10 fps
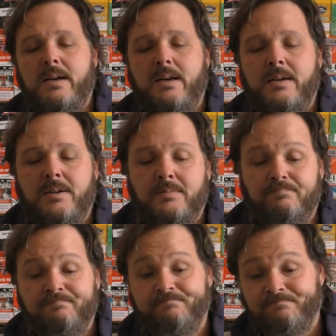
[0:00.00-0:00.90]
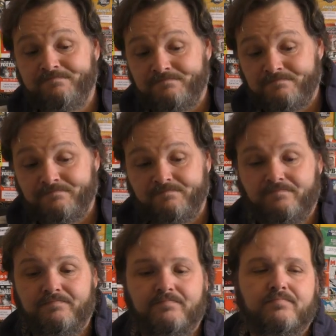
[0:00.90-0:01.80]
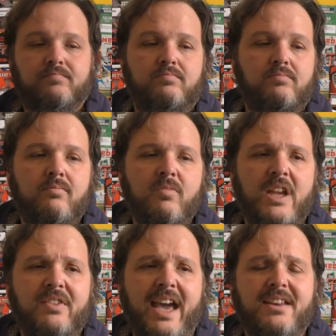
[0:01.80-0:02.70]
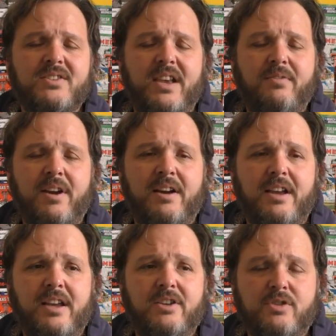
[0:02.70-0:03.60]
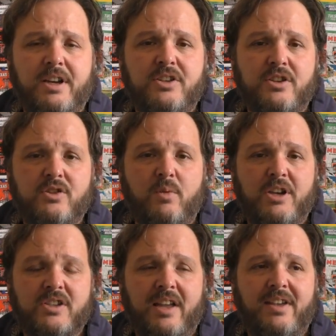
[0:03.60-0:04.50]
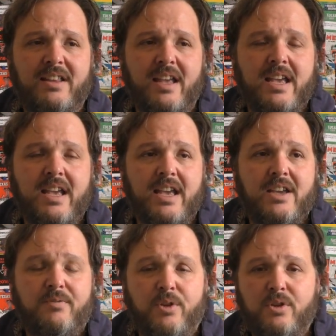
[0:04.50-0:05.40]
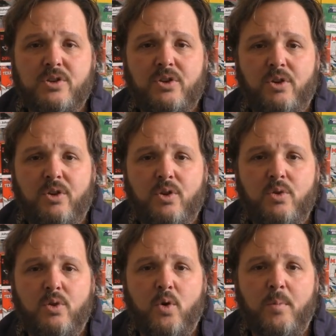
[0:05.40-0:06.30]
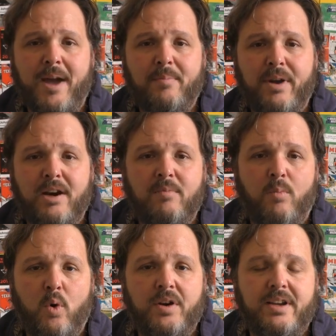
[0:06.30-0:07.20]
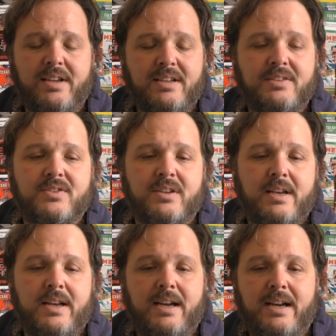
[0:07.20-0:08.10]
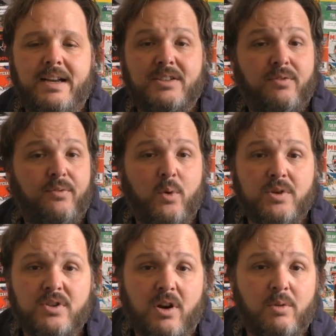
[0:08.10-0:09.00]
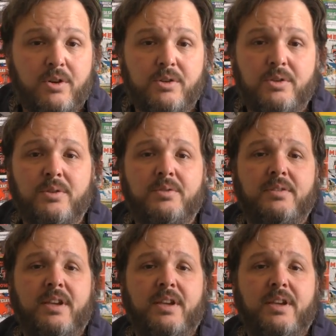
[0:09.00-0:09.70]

That is a very tricky situation. I think for those who don't know who quarterback Baron Morton is, he's a 4-star recruit.